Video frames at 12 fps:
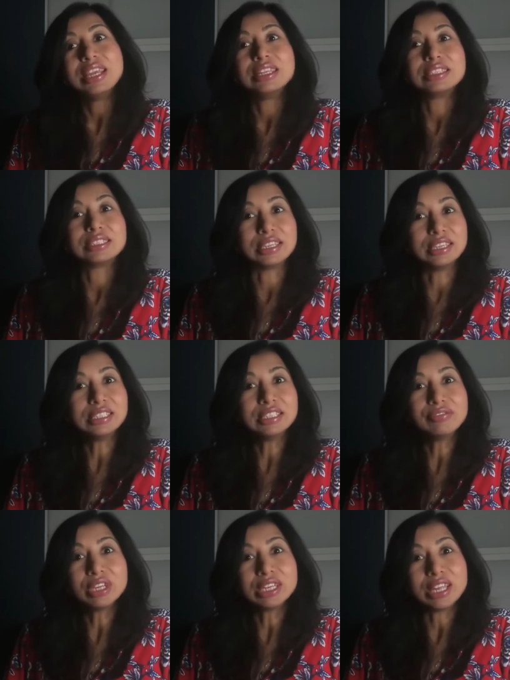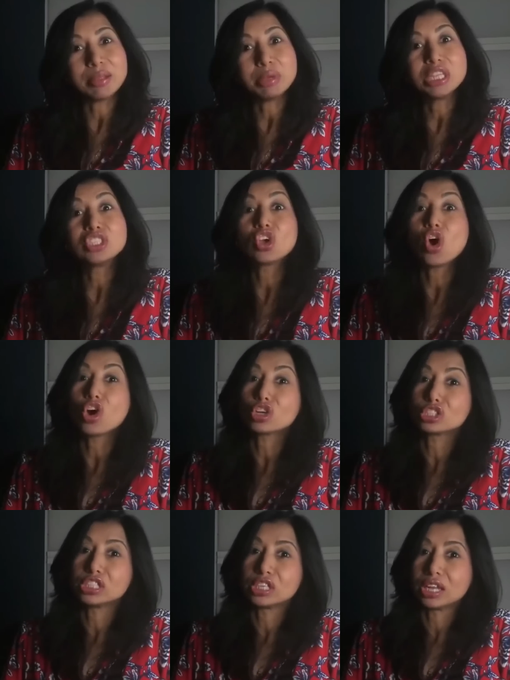Its scientific name is
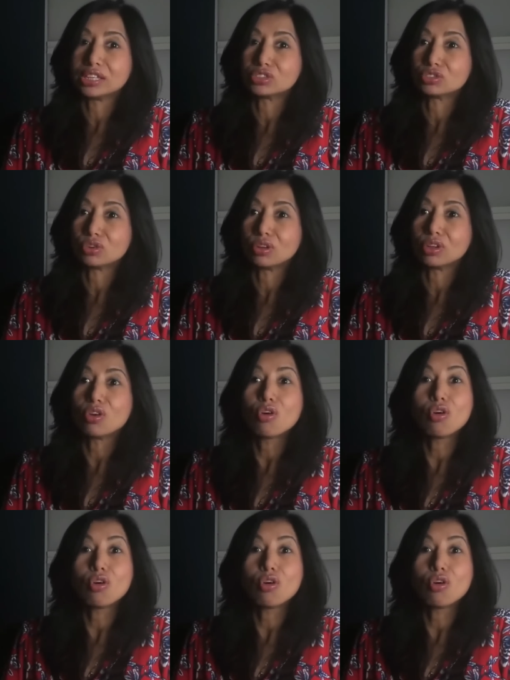oxycholesterol